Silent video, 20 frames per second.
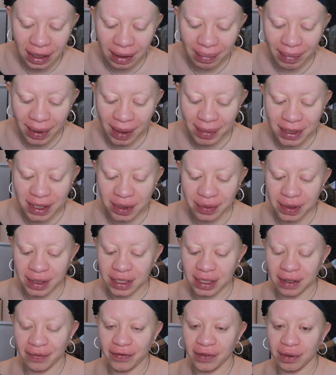Maybe
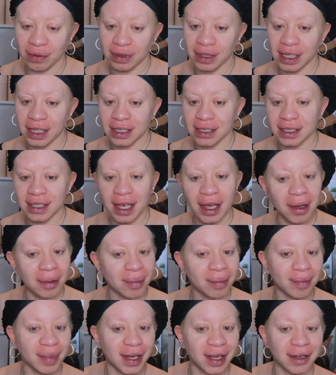switch a few things
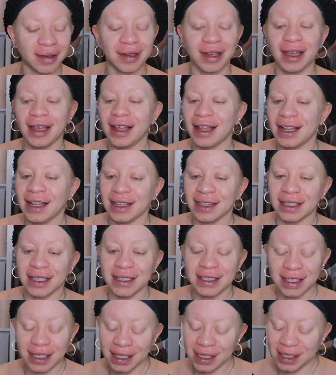up, but
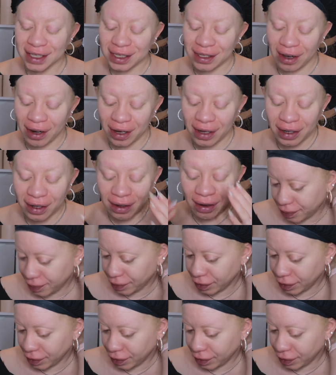let's get started.